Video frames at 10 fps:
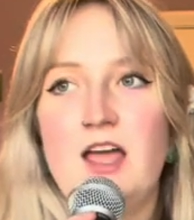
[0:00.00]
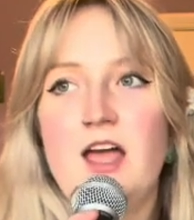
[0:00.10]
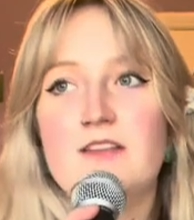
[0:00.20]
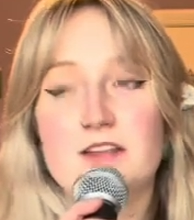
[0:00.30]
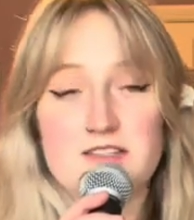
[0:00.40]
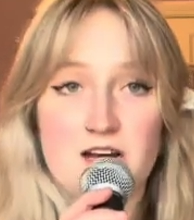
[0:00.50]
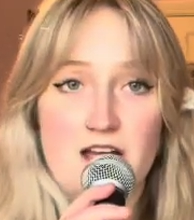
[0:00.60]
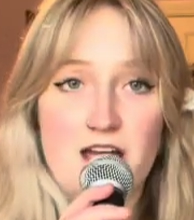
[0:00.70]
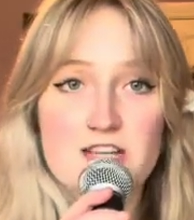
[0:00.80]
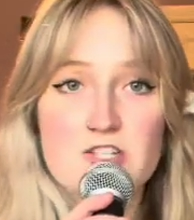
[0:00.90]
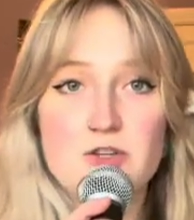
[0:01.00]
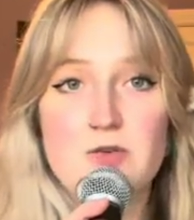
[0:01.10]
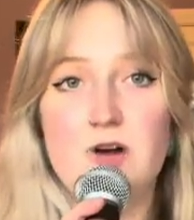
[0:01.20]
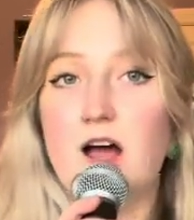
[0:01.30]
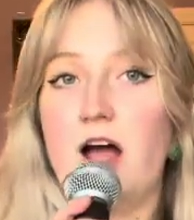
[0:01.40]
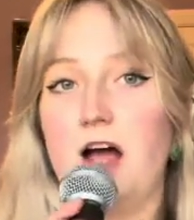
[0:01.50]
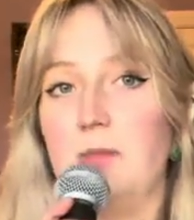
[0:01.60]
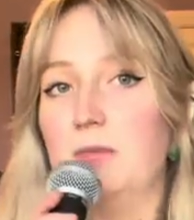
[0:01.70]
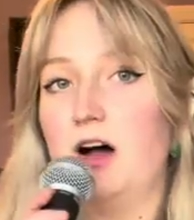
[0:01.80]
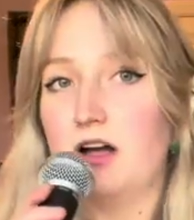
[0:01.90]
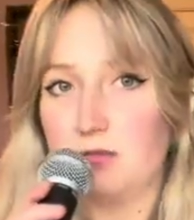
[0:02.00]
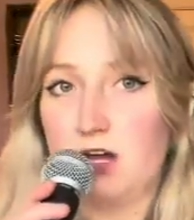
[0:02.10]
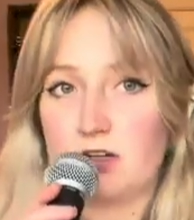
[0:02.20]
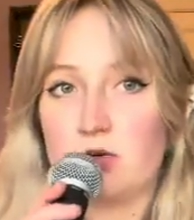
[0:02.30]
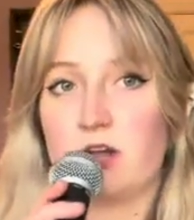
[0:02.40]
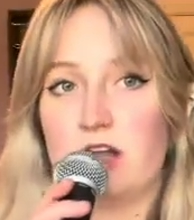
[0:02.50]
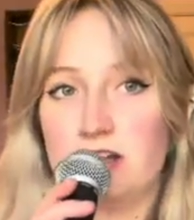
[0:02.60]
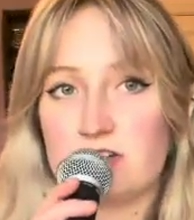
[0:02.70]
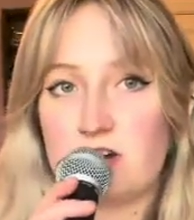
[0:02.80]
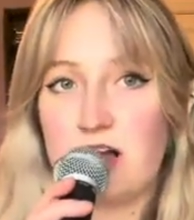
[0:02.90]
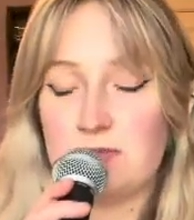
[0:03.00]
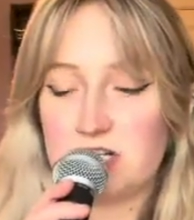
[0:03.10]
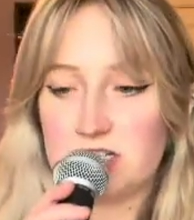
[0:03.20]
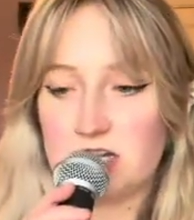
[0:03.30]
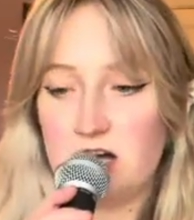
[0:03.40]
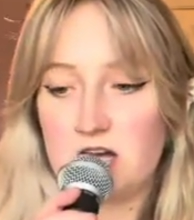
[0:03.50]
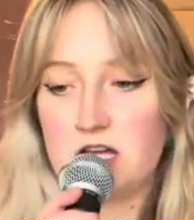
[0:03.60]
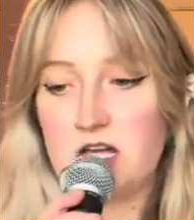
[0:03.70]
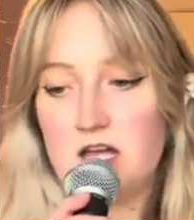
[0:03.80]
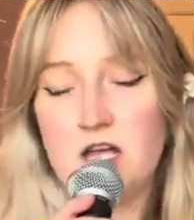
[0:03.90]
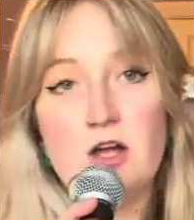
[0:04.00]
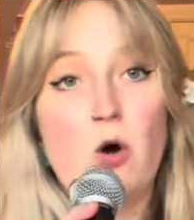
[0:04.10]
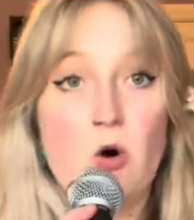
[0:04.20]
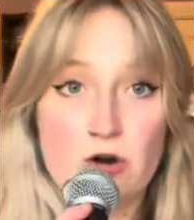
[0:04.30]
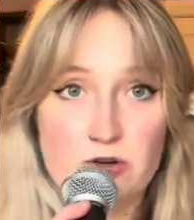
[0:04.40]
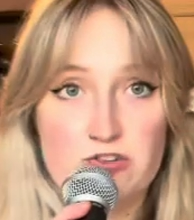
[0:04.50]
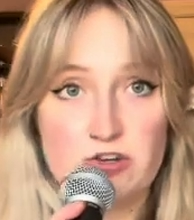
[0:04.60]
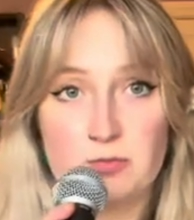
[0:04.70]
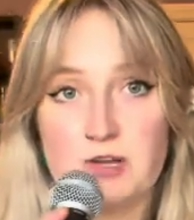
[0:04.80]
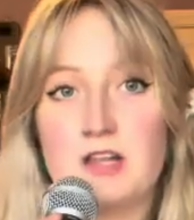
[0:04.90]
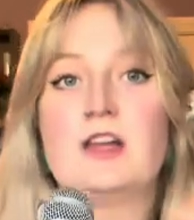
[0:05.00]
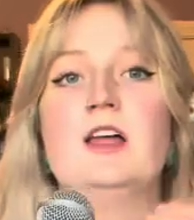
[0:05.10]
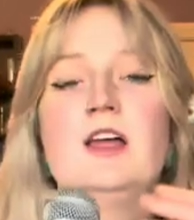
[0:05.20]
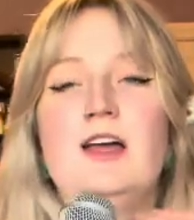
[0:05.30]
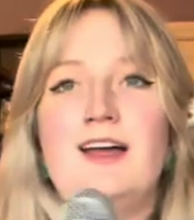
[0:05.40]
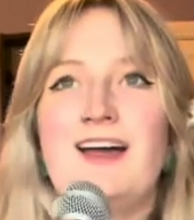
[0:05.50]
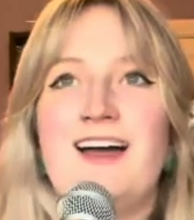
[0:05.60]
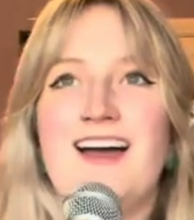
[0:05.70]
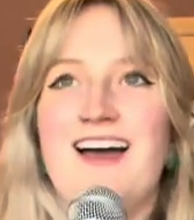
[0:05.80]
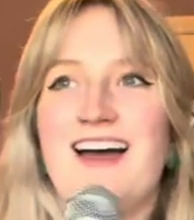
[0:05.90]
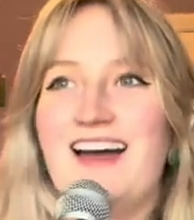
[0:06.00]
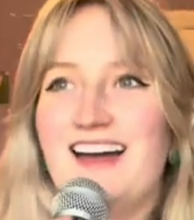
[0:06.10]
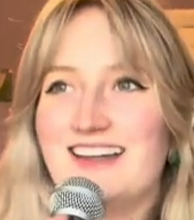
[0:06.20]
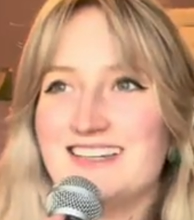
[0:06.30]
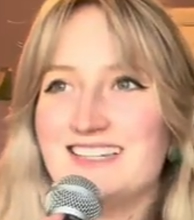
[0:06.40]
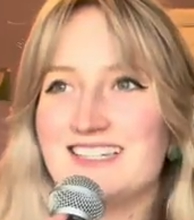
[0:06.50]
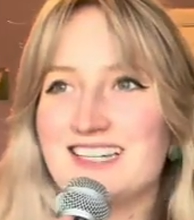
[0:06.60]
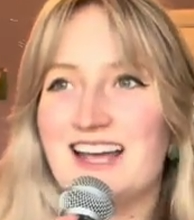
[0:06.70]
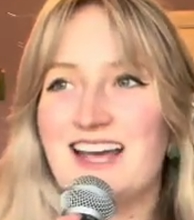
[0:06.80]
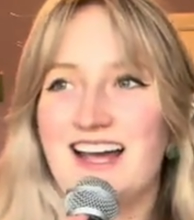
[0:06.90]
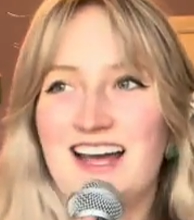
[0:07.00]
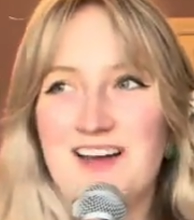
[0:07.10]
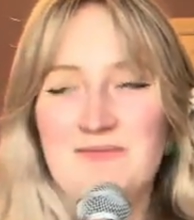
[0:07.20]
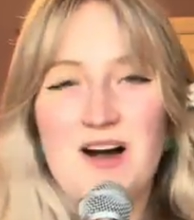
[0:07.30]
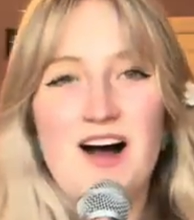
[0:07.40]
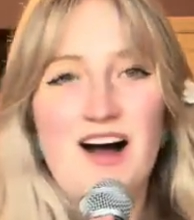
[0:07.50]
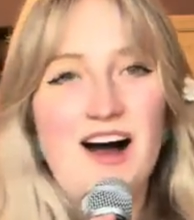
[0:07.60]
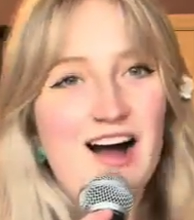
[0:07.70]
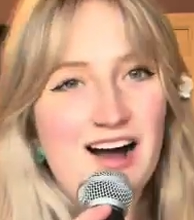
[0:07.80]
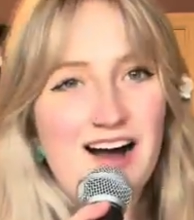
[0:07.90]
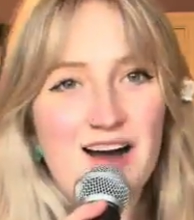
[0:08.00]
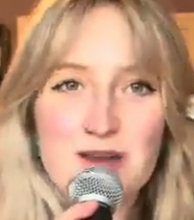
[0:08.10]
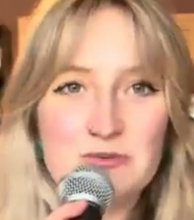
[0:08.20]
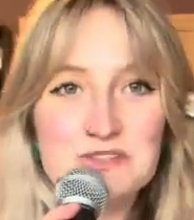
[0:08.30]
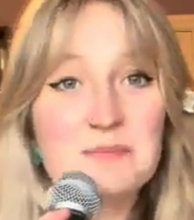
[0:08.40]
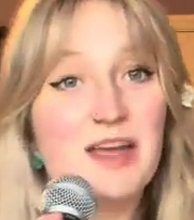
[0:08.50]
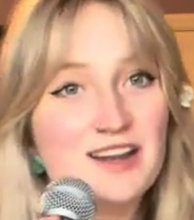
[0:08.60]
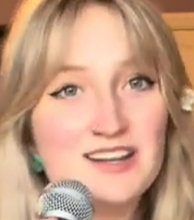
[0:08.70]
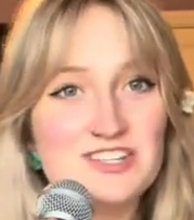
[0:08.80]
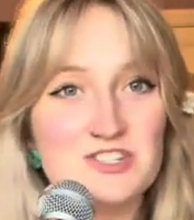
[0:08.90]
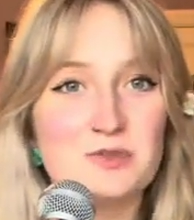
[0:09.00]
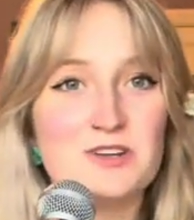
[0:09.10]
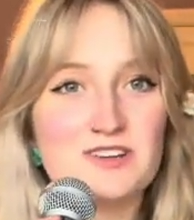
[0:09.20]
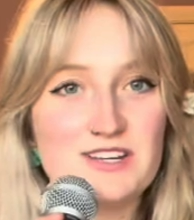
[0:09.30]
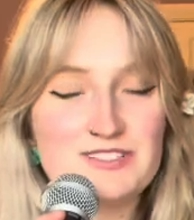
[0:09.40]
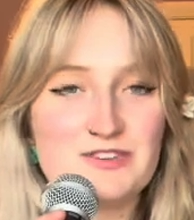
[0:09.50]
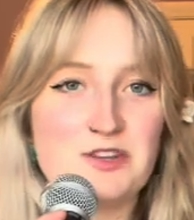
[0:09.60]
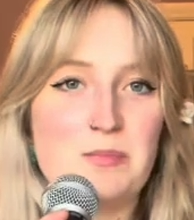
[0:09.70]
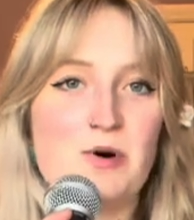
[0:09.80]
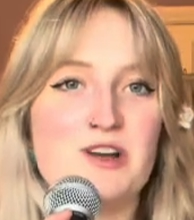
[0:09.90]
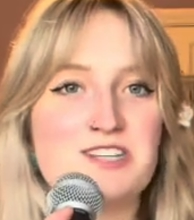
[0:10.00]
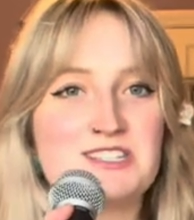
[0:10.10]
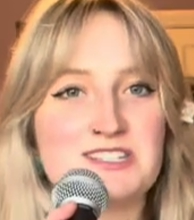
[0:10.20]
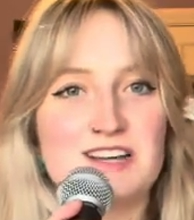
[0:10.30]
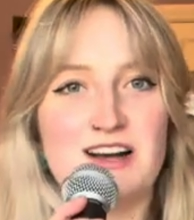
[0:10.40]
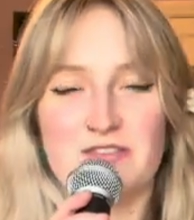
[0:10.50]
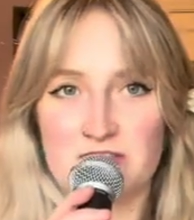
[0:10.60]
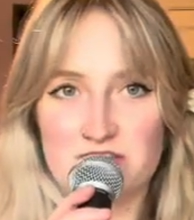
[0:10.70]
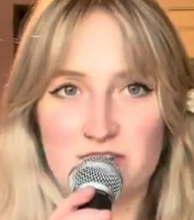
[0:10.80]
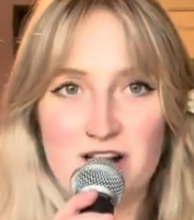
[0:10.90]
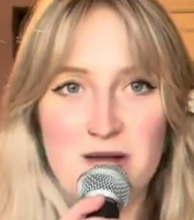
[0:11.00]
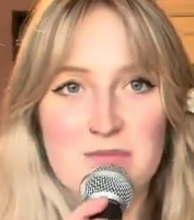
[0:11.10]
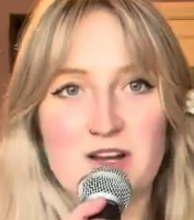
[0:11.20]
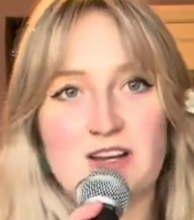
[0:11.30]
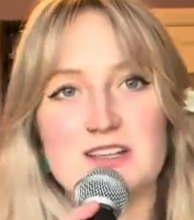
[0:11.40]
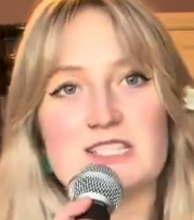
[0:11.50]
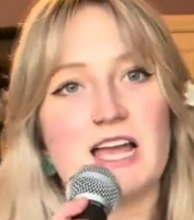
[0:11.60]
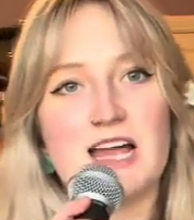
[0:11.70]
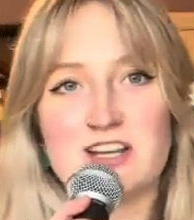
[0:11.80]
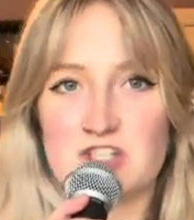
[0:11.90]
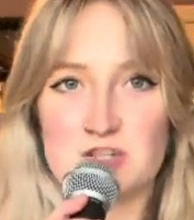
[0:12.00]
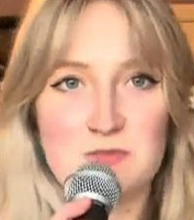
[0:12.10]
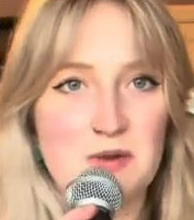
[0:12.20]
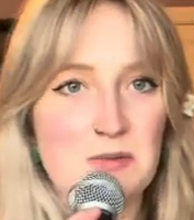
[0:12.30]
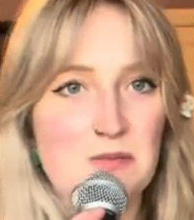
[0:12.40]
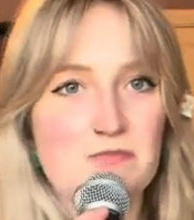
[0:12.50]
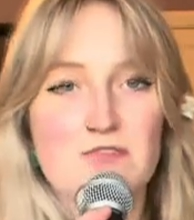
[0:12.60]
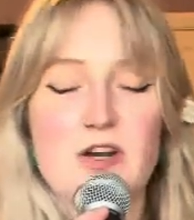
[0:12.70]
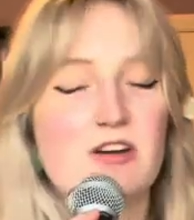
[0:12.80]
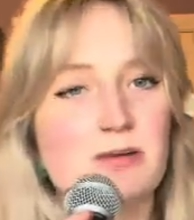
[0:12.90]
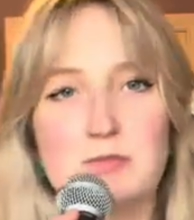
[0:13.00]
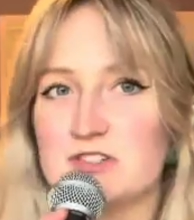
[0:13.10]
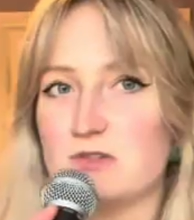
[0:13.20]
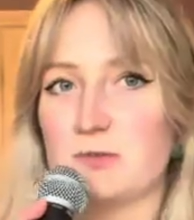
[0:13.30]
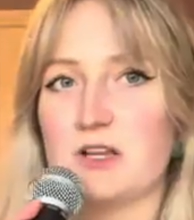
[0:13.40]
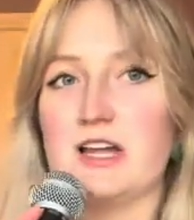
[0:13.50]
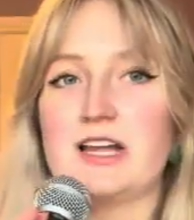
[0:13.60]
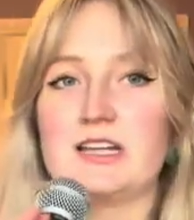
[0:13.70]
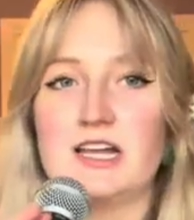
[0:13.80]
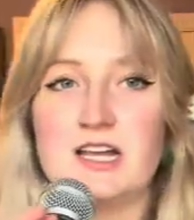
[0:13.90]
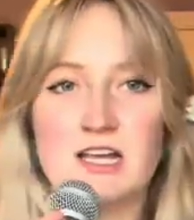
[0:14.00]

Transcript: Things that I can't do, I'm not going on Instagram, TikTok, or YouTube. And I was mainly doing this for the point of Instagram because that has just made me very miserable lately.